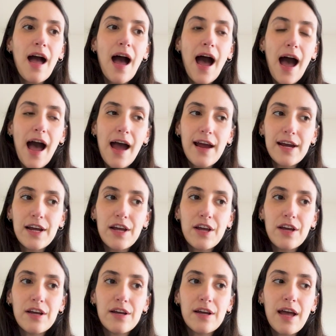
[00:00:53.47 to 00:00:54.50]

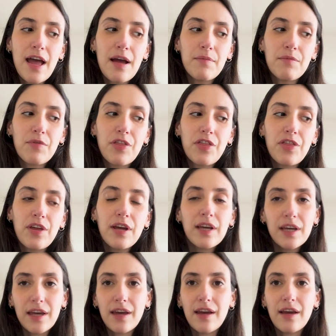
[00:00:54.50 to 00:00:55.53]
I am
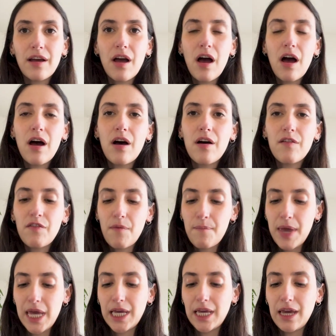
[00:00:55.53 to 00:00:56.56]
thinking of
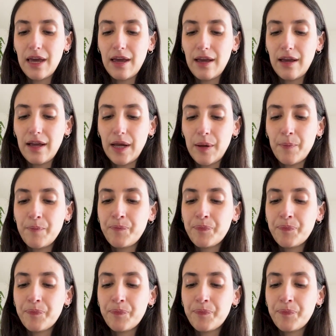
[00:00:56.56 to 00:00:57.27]
making